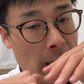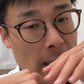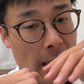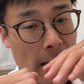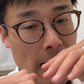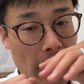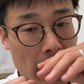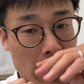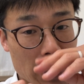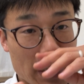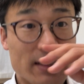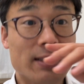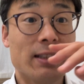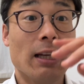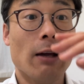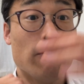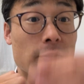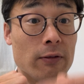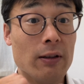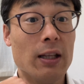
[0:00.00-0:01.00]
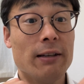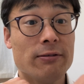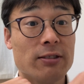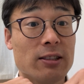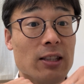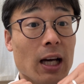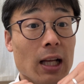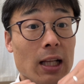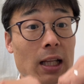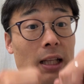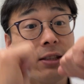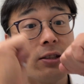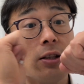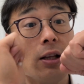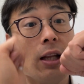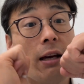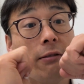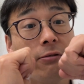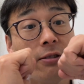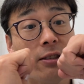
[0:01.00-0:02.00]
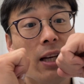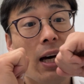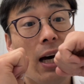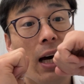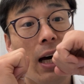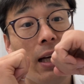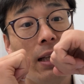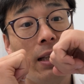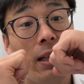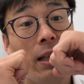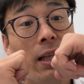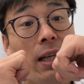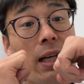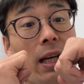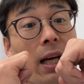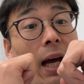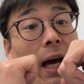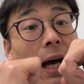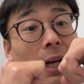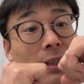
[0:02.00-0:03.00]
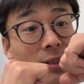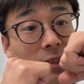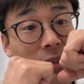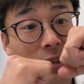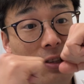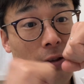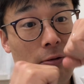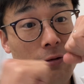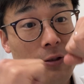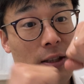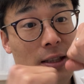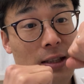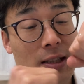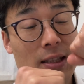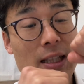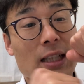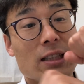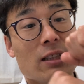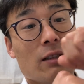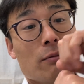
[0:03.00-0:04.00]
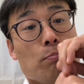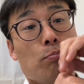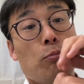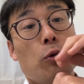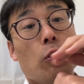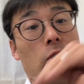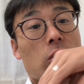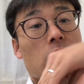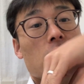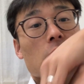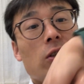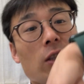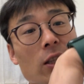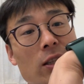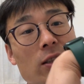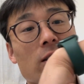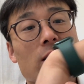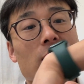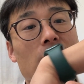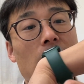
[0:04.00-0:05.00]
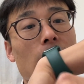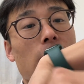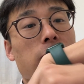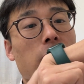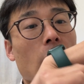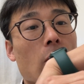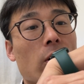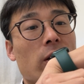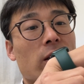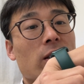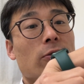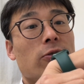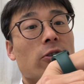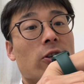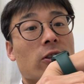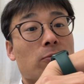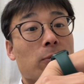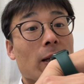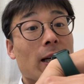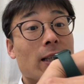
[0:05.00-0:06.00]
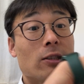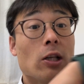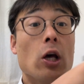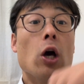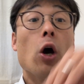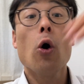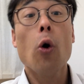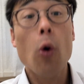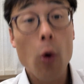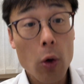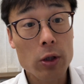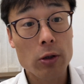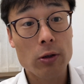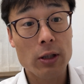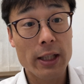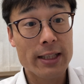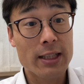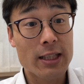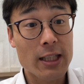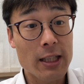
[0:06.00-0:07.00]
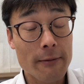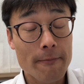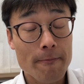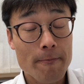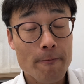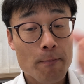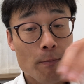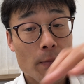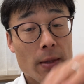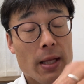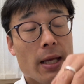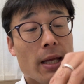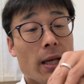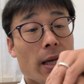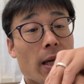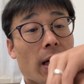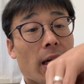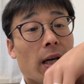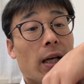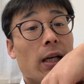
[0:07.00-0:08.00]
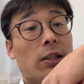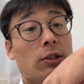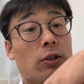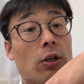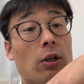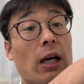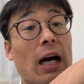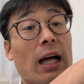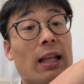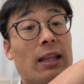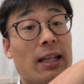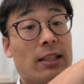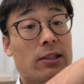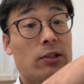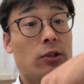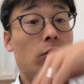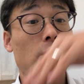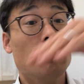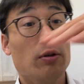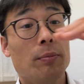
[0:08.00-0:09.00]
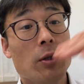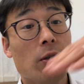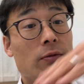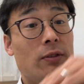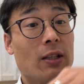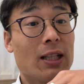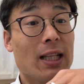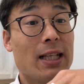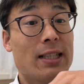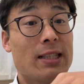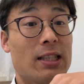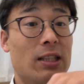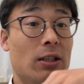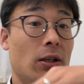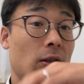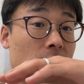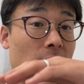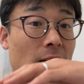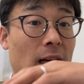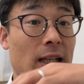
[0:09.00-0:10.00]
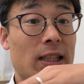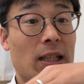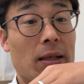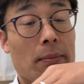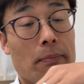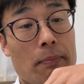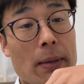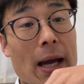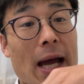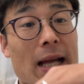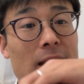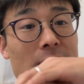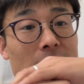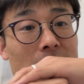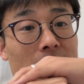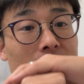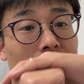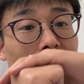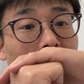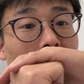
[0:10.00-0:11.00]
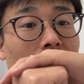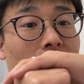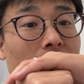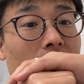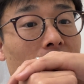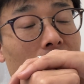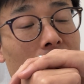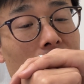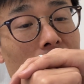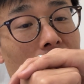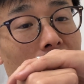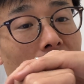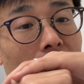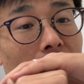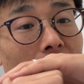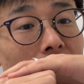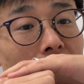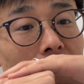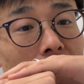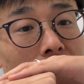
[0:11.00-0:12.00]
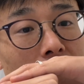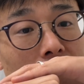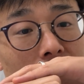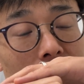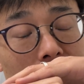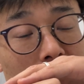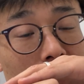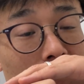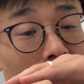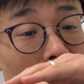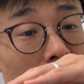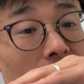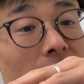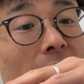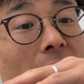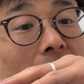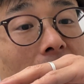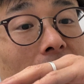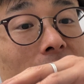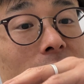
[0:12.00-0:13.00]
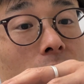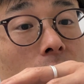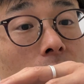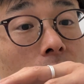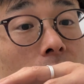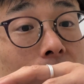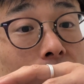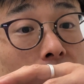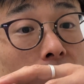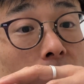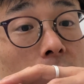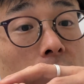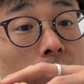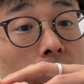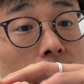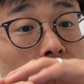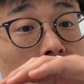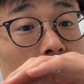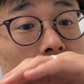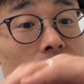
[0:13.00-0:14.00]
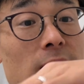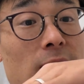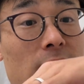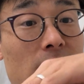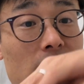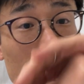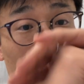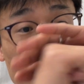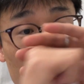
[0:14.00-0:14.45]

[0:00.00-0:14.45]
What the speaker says: Let's say left side. So left side has stiffness that's pushed the disc forward in the first place, or the clenching. So unless you remove the clenching or grinding pattern, it's very hard to remove this